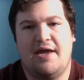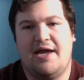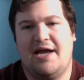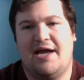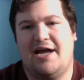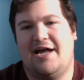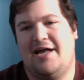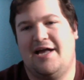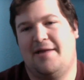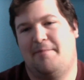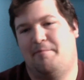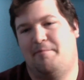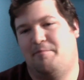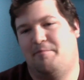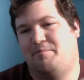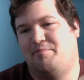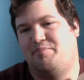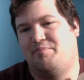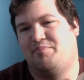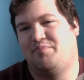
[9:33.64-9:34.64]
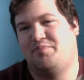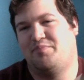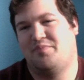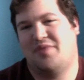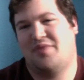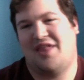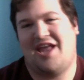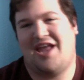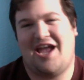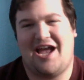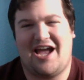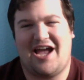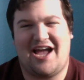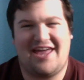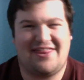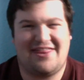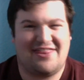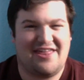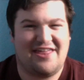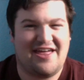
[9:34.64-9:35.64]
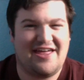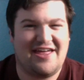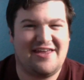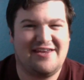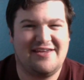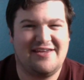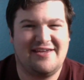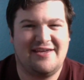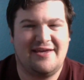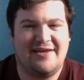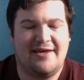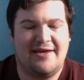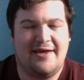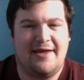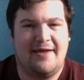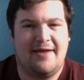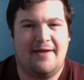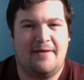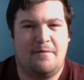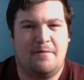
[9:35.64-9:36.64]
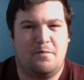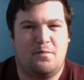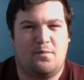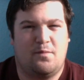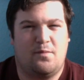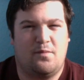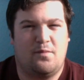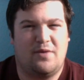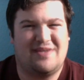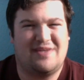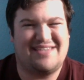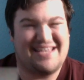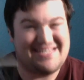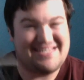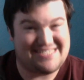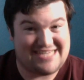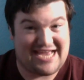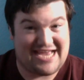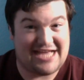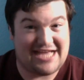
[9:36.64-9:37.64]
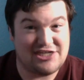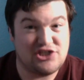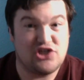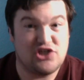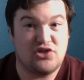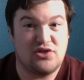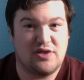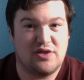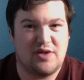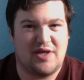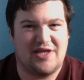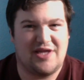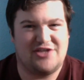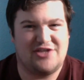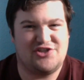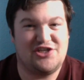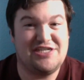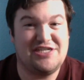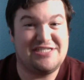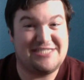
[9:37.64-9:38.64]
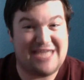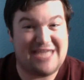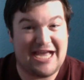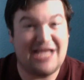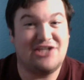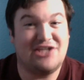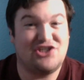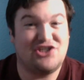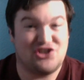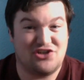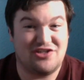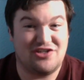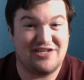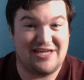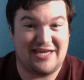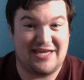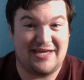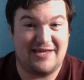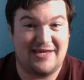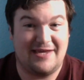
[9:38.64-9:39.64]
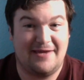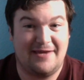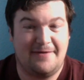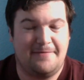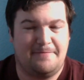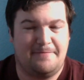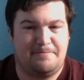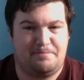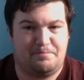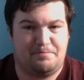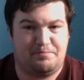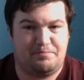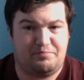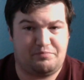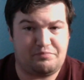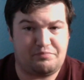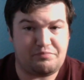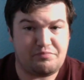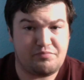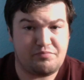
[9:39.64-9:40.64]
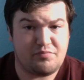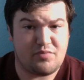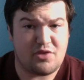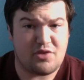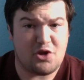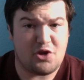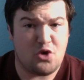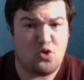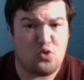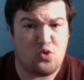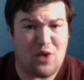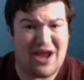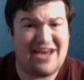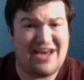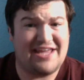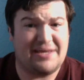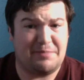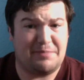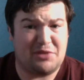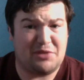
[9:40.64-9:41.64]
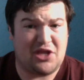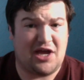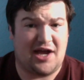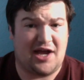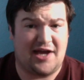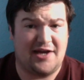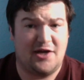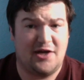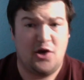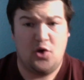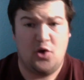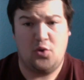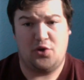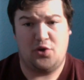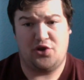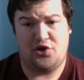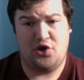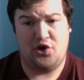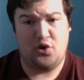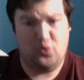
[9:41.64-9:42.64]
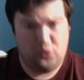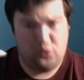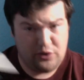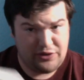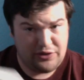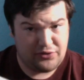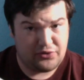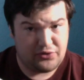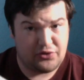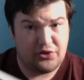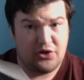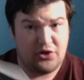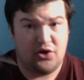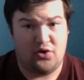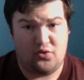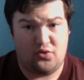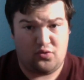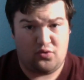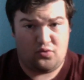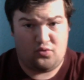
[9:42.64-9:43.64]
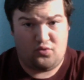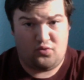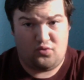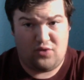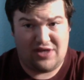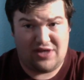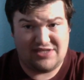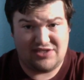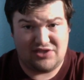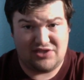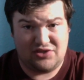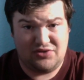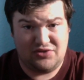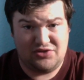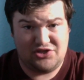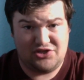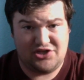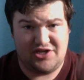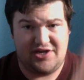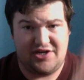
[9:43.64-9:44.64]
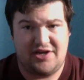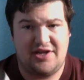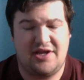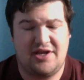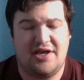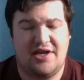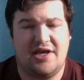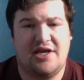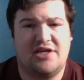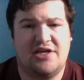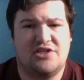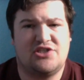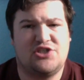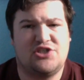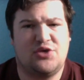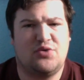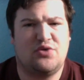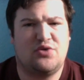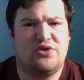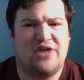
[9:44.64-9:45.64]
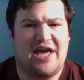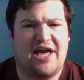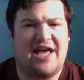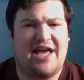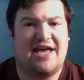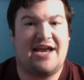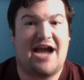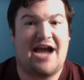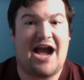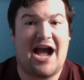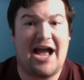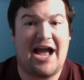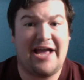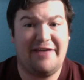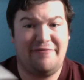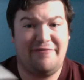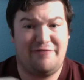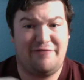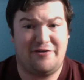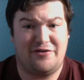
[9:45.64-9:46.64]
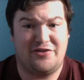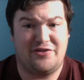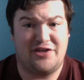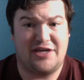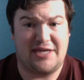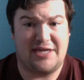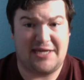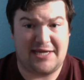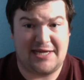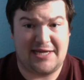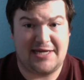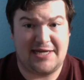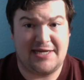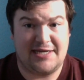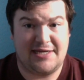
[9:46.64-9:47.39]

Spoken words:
I thought, is that intentional? Is she intentionally writing a plot with no real resolution so that I feel the need